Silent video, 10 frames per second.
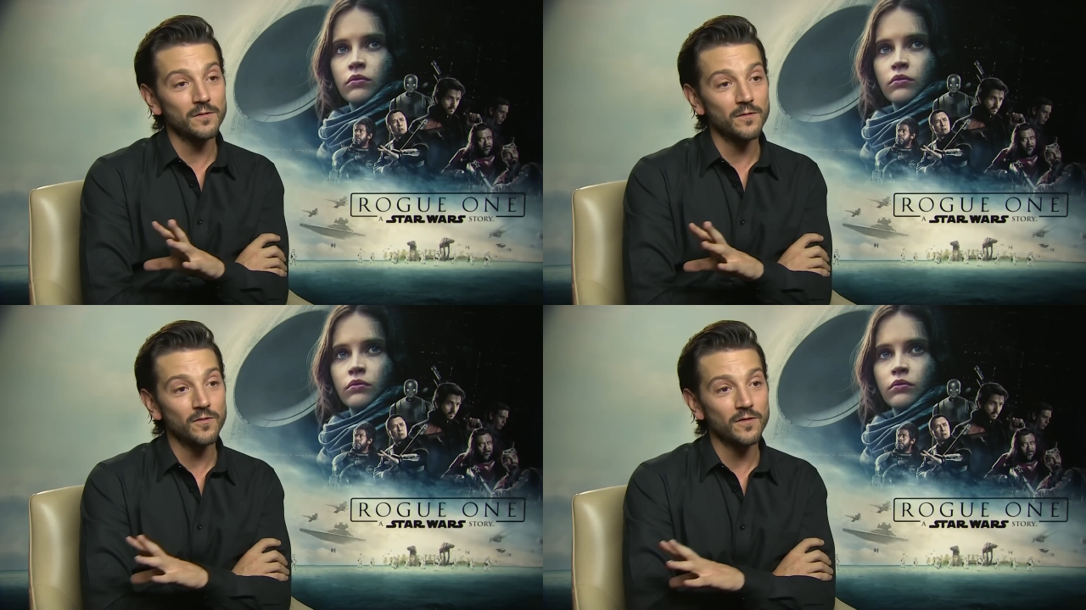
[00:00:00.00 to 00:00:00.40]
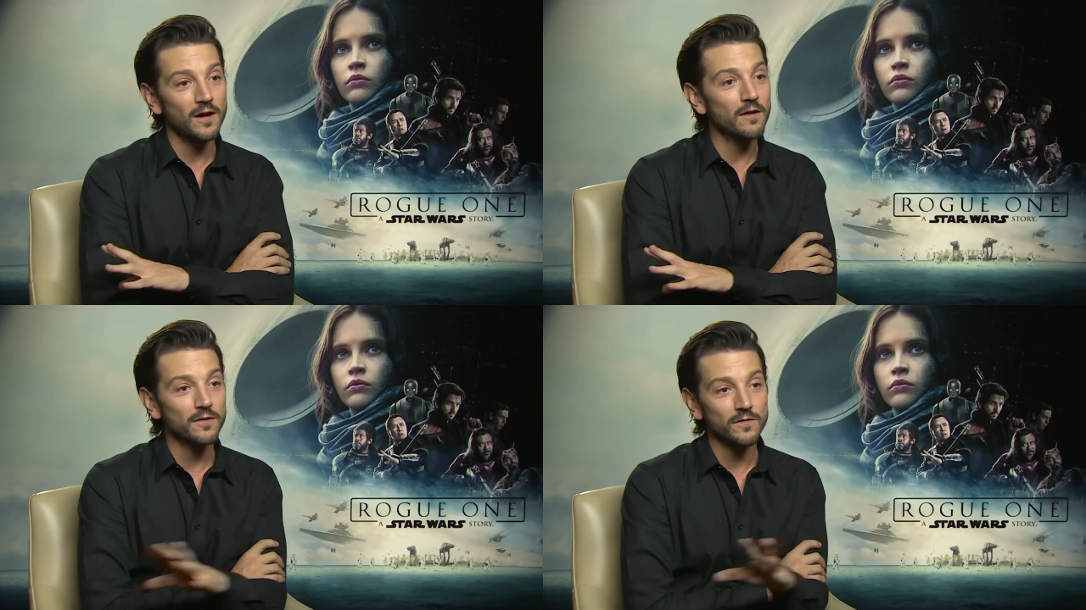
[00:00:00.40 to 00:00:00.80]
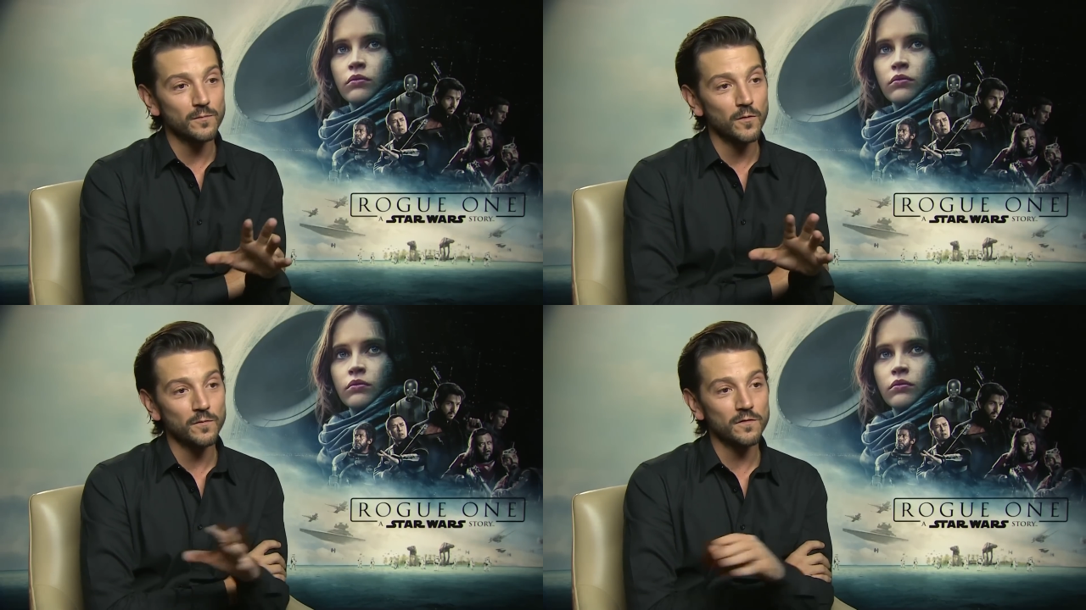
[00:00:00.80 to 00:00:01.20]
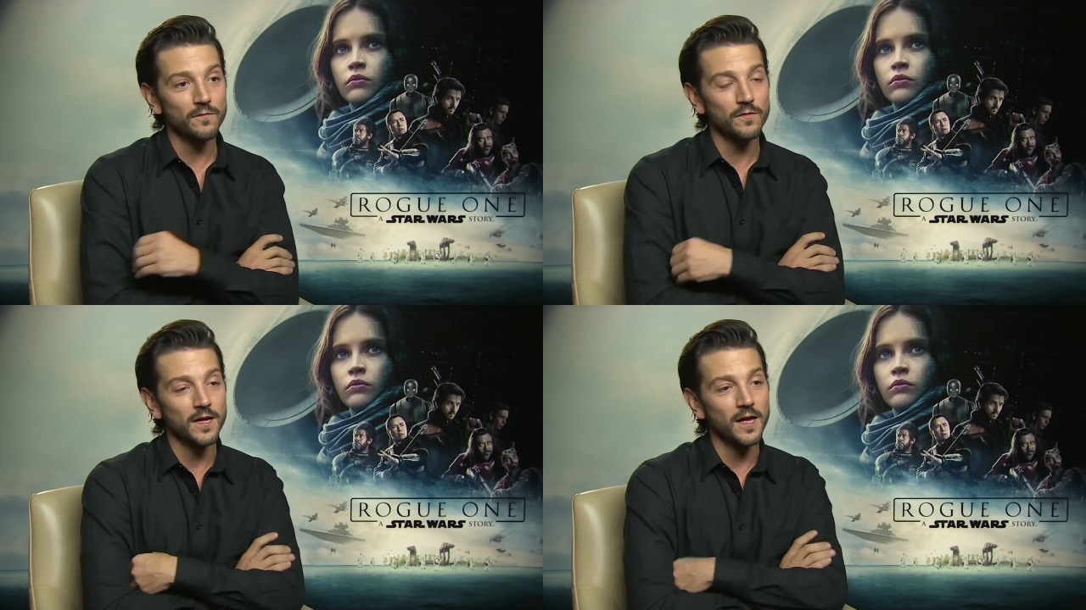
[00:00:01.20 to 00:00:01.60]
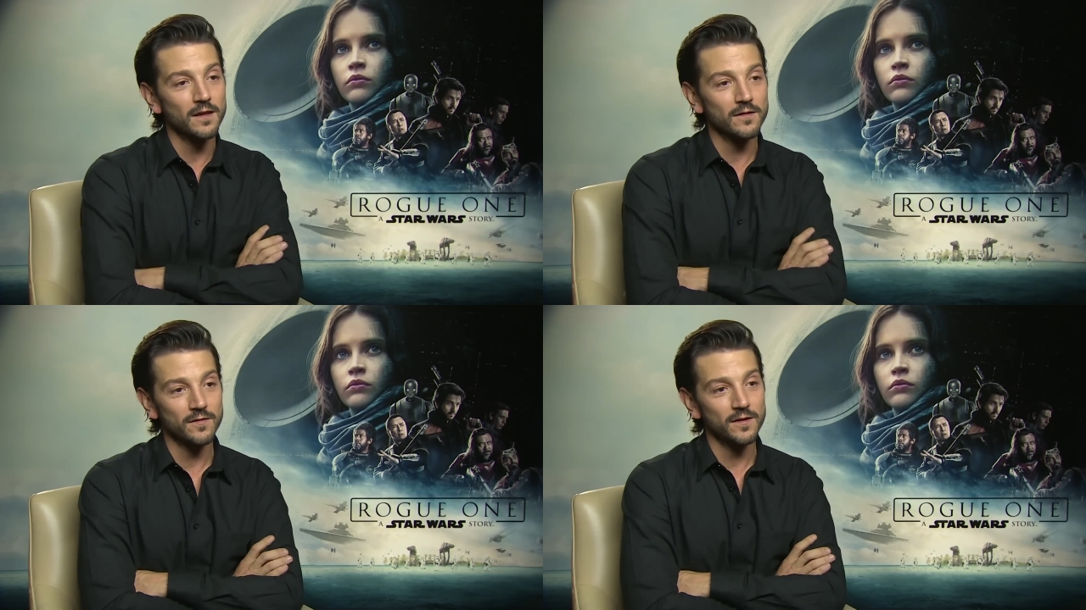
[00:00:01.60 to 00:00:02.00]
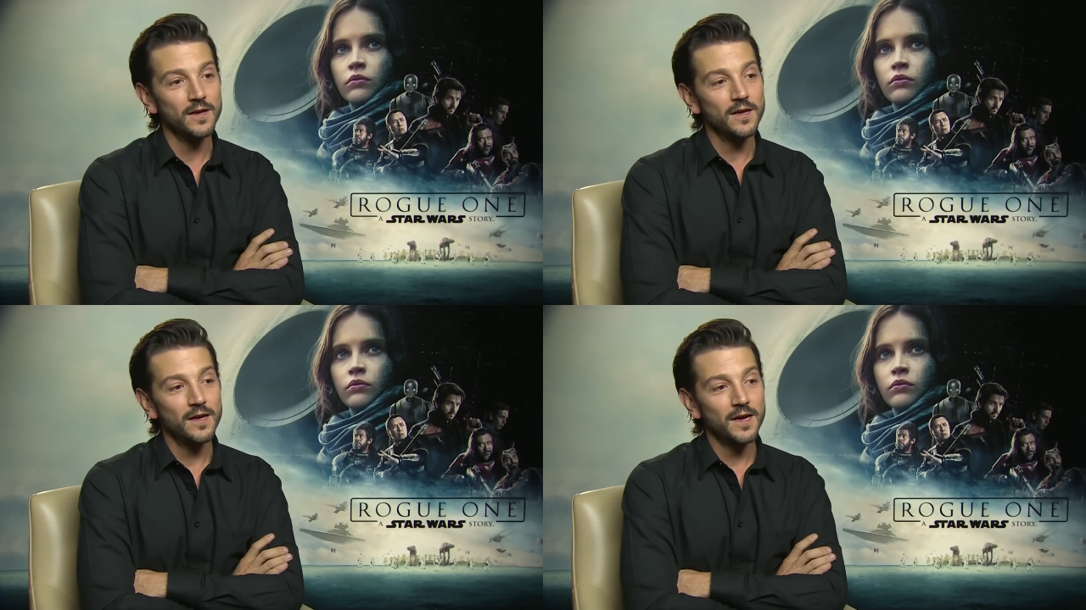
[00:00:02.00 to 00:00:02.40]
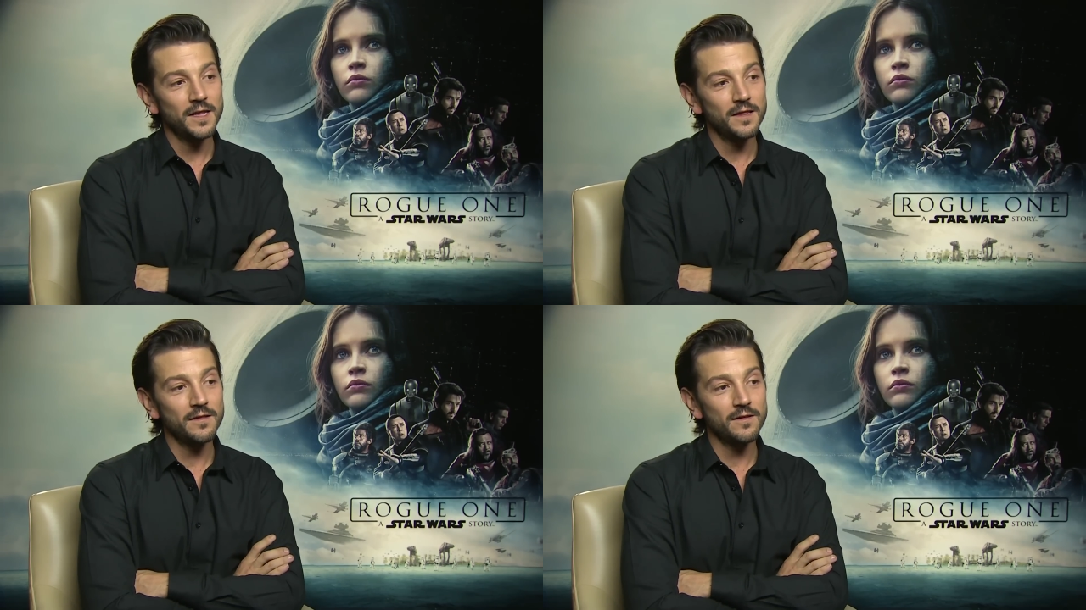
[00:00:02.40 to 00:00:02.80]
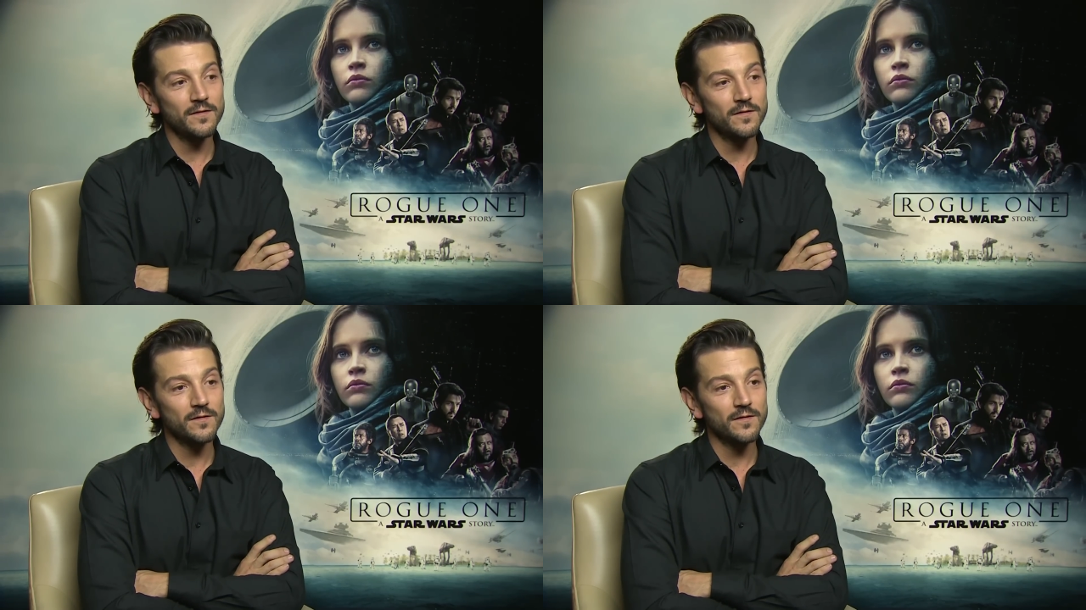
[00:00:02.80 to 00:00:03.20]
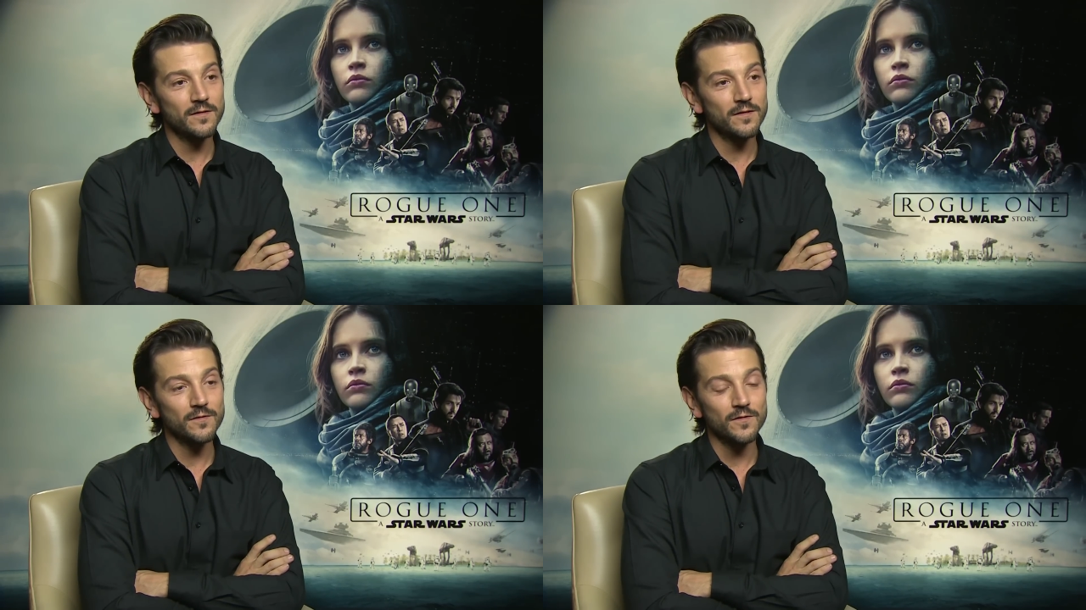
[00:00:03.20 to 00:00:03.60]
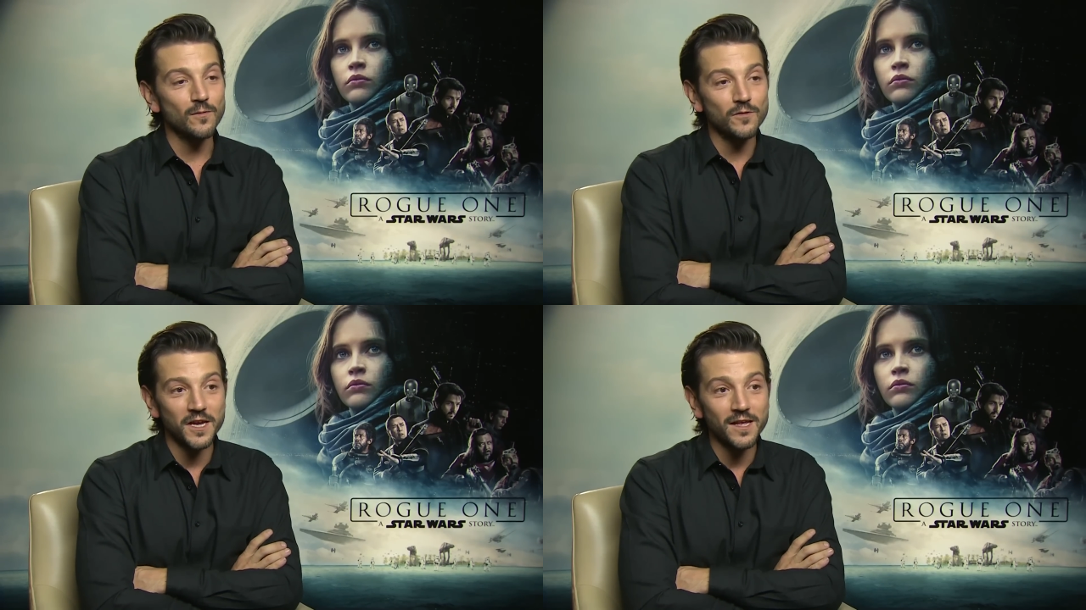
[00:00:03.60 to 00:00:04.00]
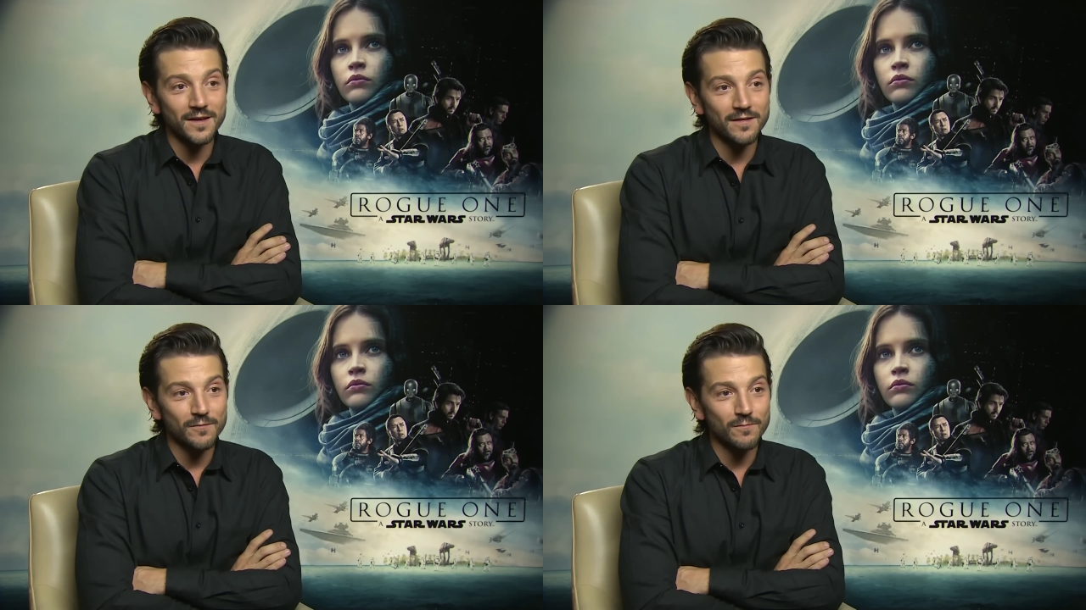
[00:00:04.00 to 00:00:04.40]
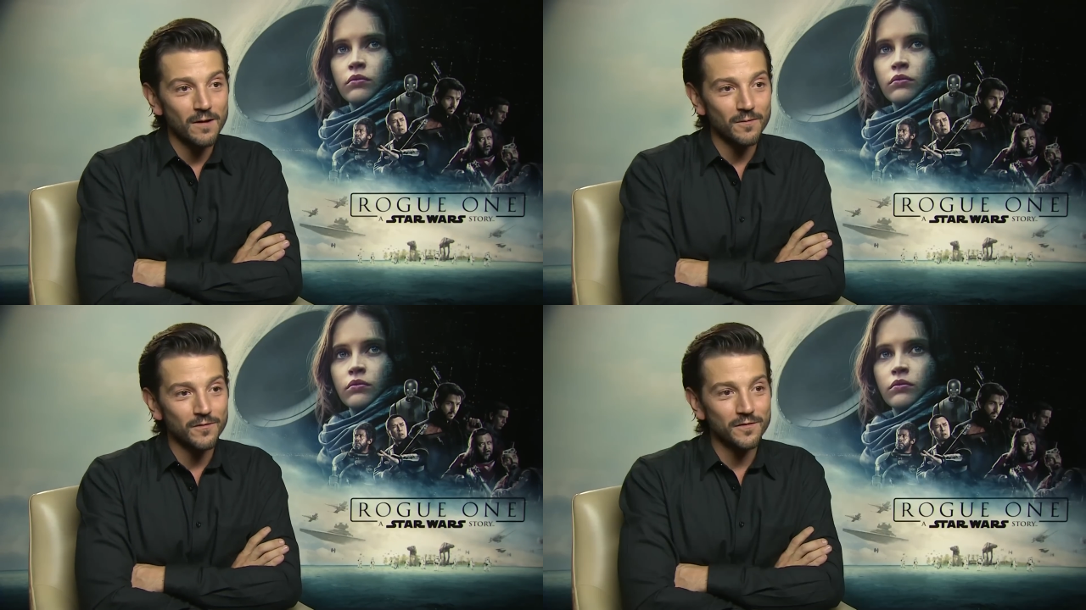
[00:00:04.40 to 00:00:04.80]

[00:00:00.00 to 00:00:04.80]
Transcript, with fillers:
Speaker 1: You know, the darkest moments of the galaxy, and this is, there's no Jedi's around.